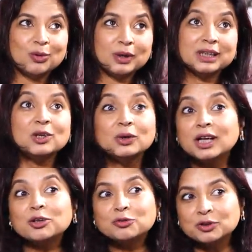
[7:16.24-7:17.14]
when they look
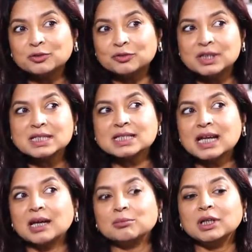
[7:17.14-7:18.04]
at you for the first
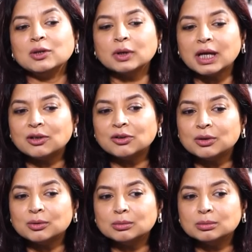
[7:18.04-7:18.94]
time, they look at
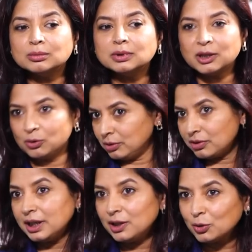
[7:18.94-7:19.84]
you, they don't
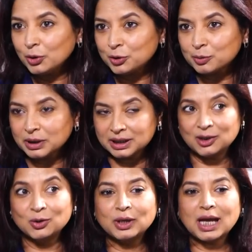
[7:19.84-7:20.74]
really know you, but
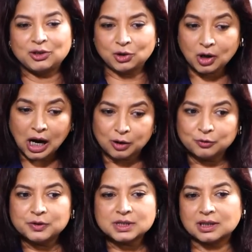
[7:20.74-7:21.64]
they look at your
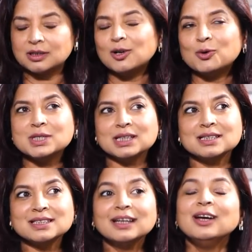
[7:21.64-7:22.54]
outfits and clothes
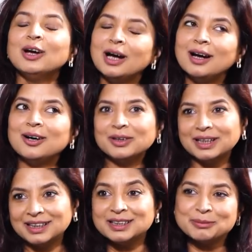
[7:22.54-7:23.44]
and they say, ah,
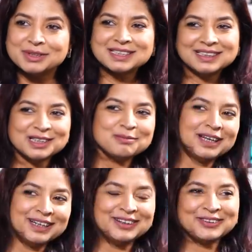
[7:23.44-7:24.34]
okay, the person in the
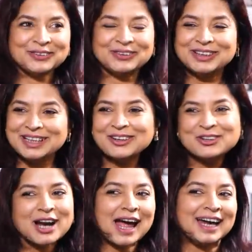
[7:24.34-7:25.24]
mari irukum illa
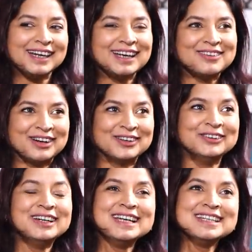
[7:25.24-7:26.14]
or idea
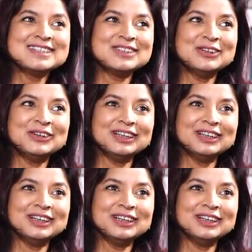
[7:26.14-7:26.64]
varum. So